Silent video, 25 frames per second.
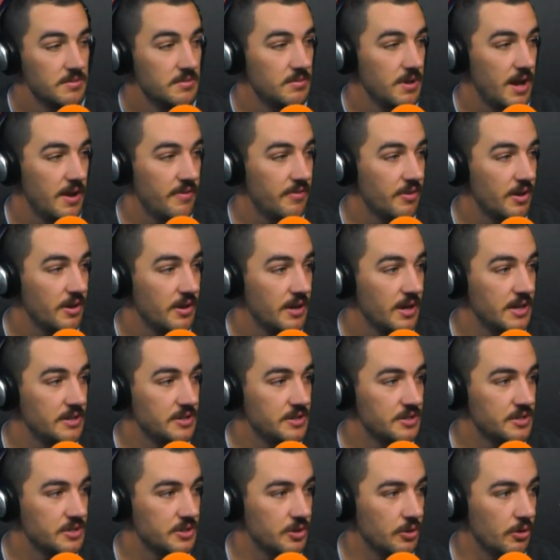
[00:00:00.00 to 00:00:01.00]
everyone needs
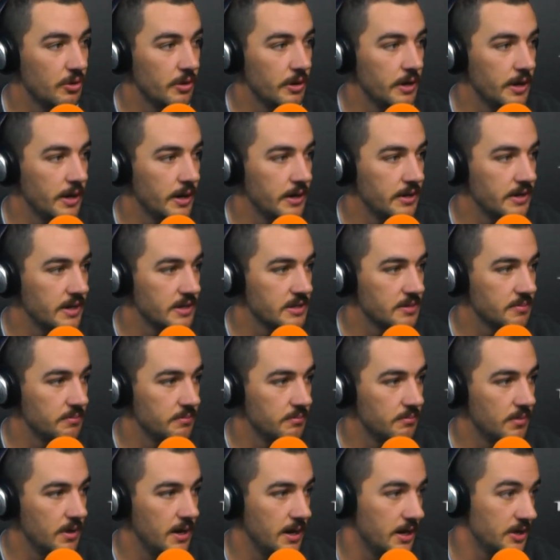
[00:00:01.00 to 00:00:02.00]
a story and it
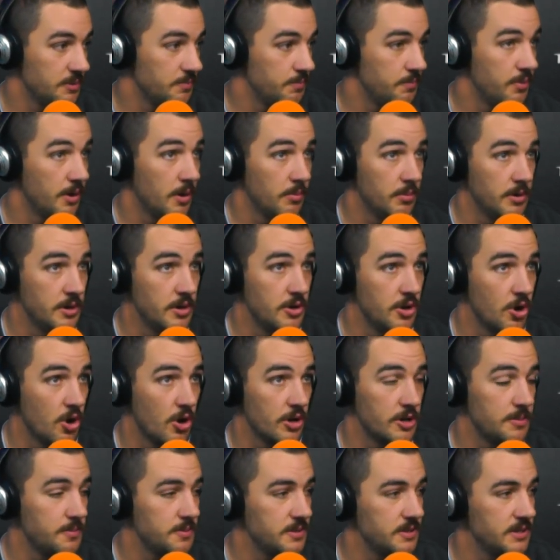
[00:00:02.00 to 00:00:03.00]
doesn't, and it's probably
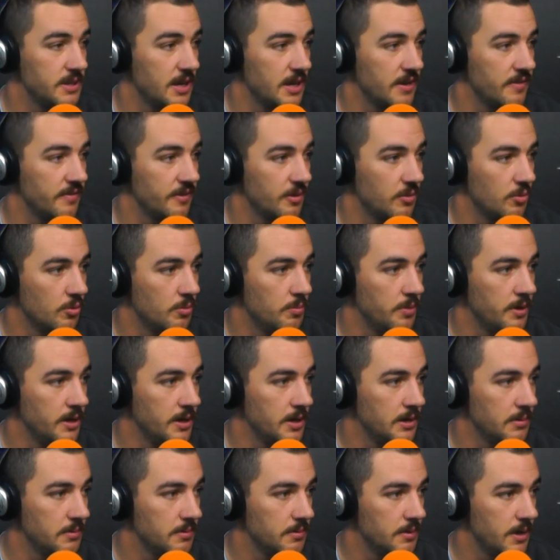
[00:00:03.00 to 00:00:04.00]
90% of it will
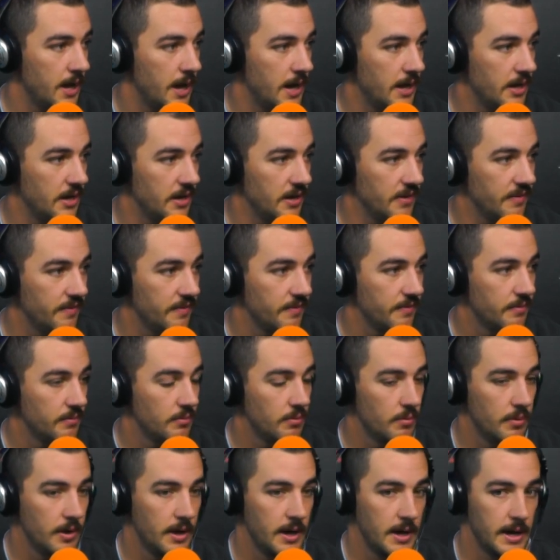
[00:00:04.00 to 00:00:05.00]
be negative
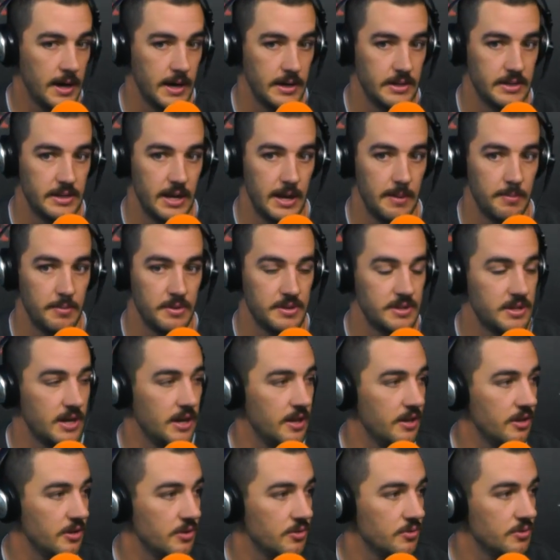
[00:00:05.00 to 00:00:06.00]
where 10%
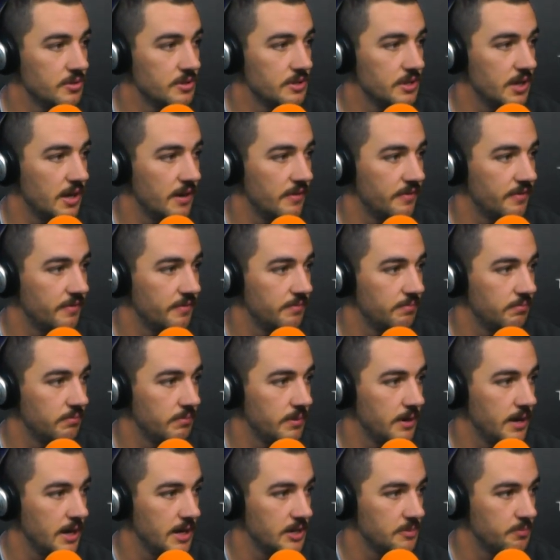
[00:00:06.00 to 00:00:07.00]
of the good stuff
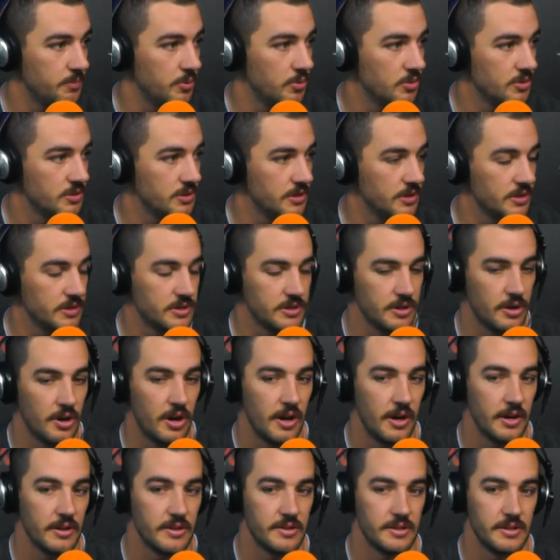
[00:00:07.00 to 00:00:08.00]
gets pushed to the
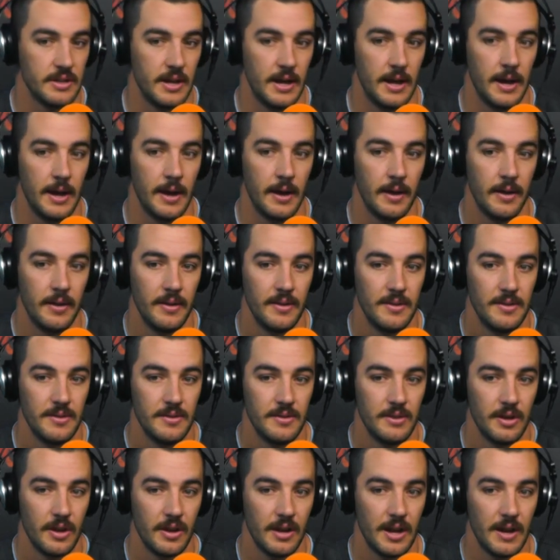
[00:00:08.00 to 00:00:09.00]
side.
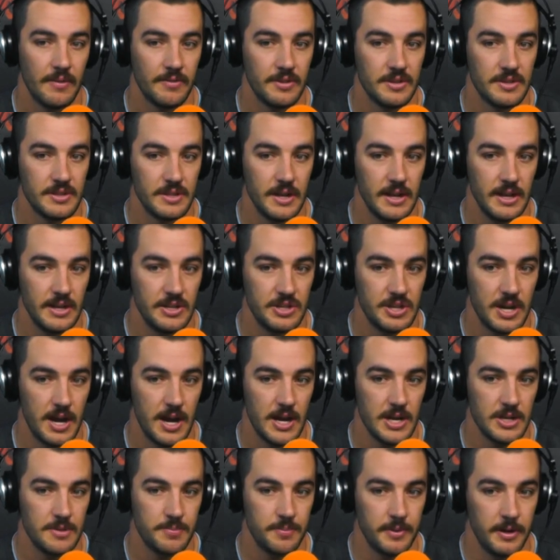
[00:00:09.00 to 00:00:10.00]
I'd love to see it
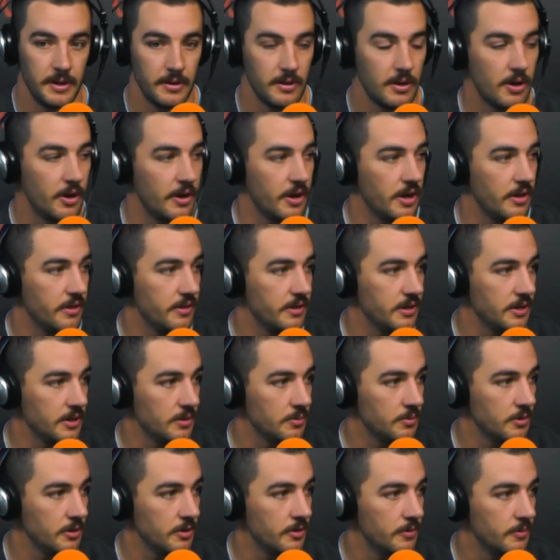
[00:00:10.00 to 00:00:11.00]
change, but I don't think it
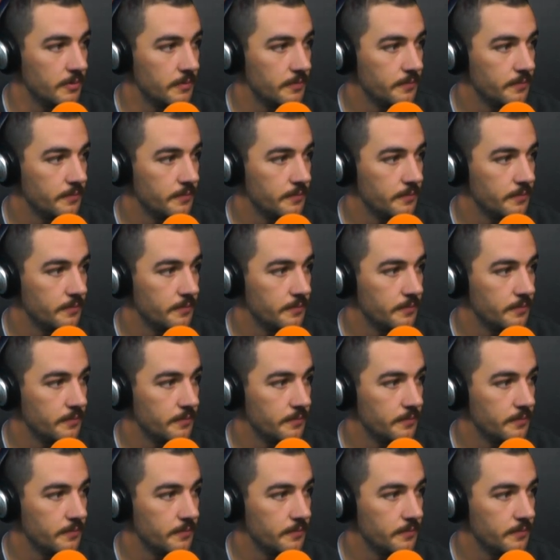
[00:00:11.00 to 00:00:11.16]
will.